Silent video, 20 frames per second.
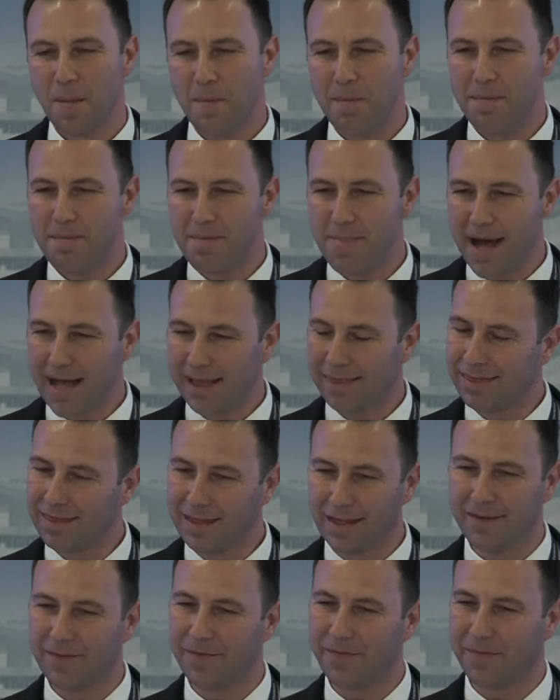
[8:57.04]

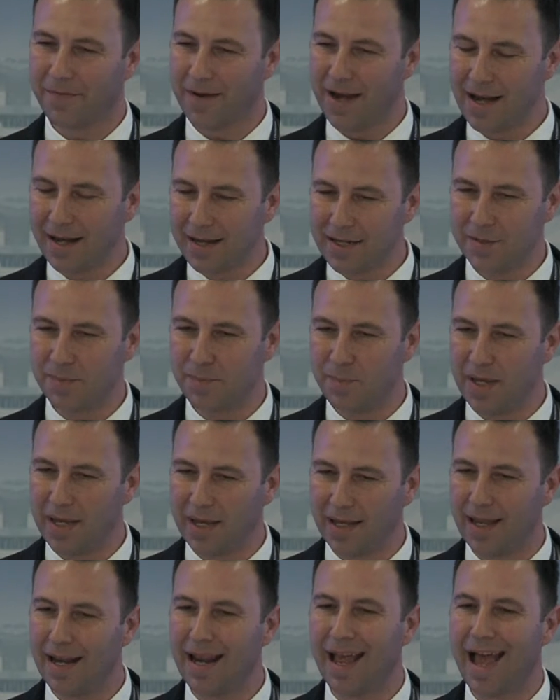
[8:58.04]
but frankly
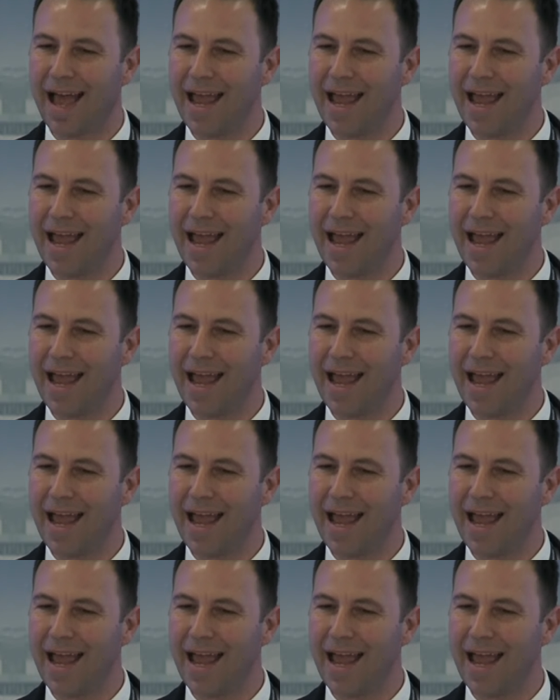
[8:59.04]
speaking,